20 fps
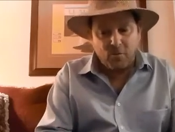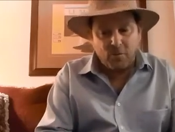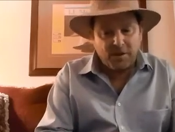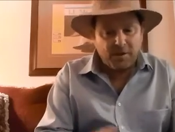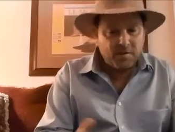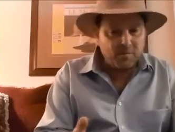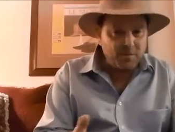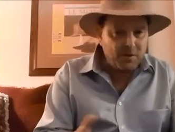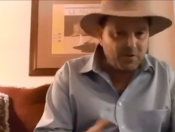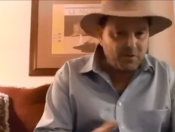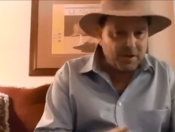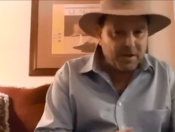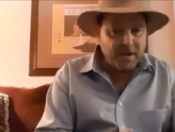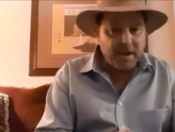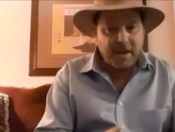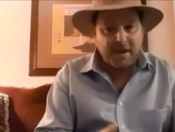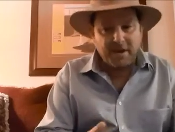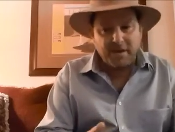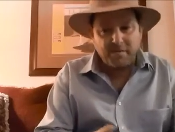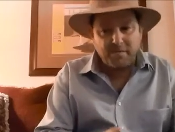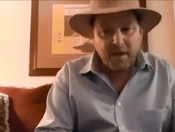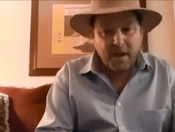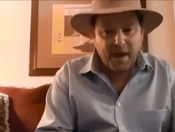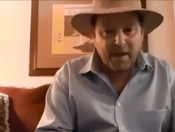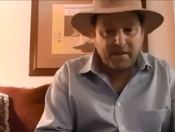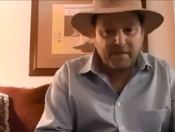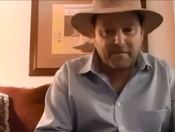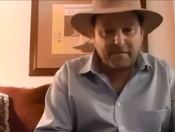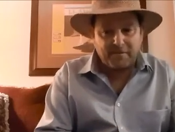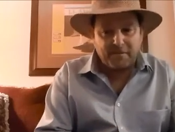We communicated
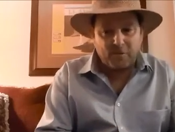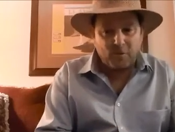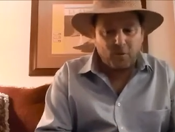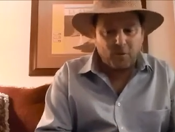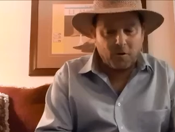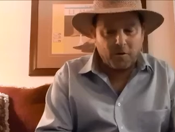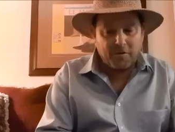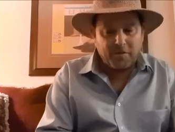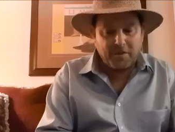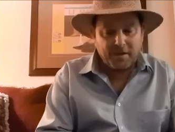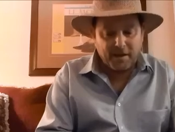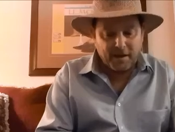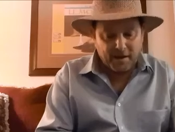back and forth,